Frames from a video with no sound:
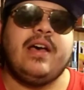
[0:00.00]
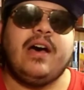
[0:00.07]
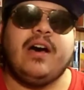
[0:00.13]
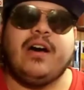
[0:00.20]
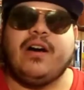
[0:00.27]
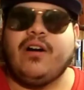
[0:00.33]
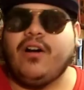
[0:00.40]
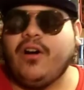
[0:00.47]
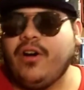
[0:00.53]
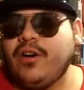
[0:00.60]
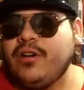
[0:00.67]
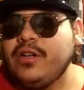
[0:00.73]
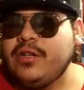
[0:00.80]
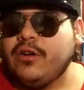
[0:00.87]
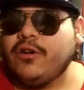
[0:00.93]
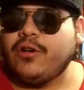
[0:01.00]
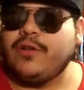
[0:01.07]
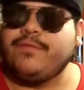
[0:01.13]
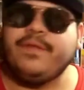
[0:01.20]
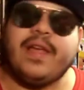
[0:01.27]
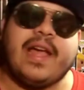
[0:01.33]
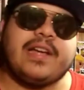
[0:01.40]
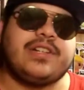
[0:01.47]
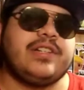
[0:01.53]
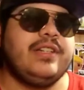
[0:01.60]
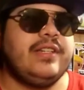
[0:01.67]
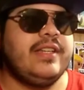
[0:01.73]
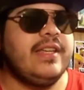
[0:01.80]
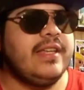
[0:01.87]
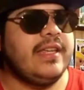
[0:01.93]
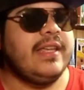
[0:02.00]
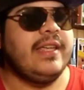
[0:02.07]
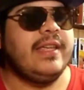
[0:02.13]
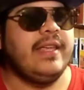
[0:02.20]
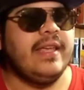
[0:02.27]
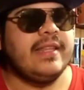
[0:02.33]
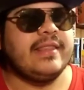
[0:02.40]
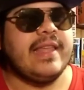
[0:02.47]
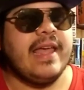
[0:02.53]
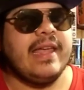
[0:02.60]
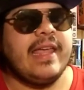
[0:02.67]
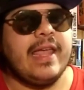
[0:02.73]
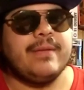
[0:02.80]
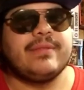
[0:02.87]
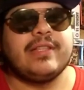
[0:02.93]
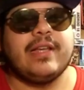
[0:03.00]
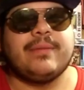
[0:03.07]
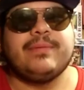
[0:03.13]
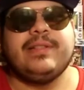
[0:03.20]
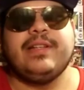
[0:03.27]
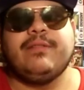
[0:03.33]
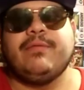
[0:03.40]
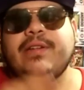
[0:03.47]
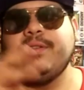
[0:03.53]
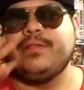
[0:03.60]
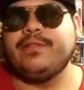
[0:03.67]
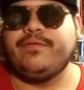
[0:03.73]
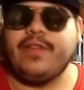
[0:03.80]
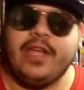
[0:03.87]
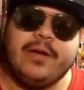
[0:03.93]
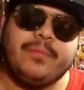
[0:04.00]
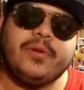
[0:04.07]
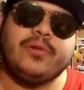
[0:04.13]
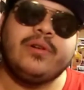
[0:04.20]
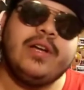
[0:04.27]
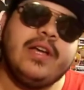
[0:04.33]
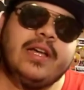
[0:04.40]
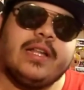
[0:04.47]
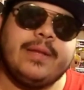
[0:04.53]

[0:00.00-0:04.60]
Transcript: uh, haul or if you actually did get that GameStop sale when it was available.